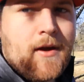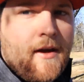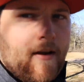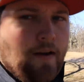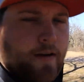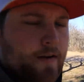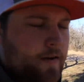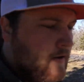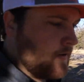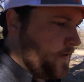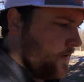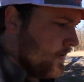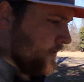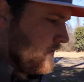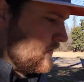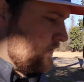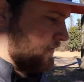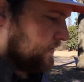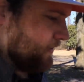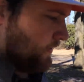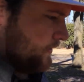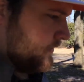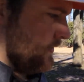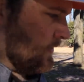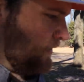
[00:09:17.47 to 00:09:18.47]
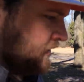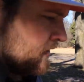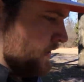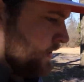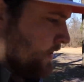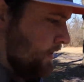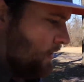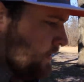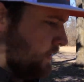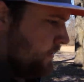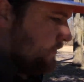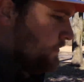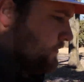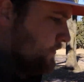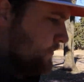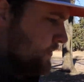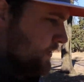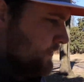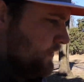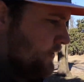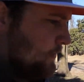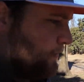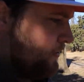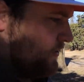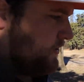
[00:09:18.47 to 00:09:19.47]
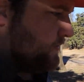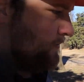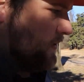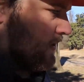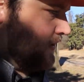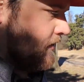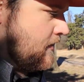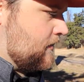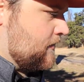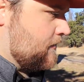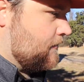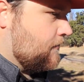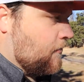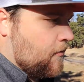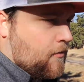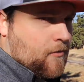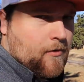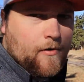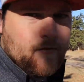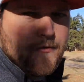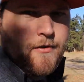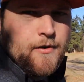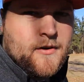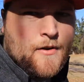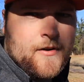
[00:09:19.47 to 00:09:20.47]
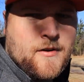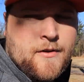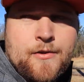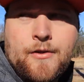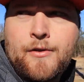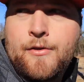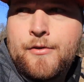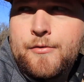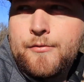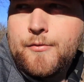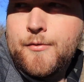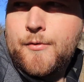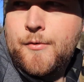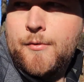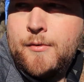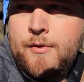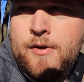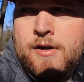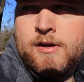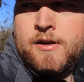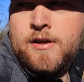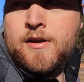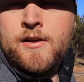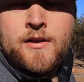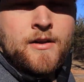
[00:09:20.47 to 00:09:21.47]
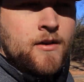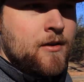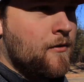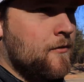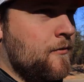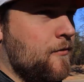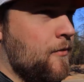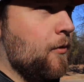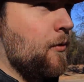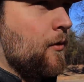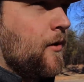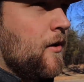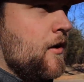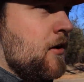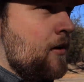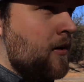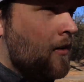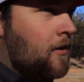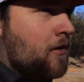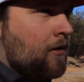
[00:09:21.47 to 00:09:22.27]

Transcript: back. So I believe that puts me at 4 over through 4.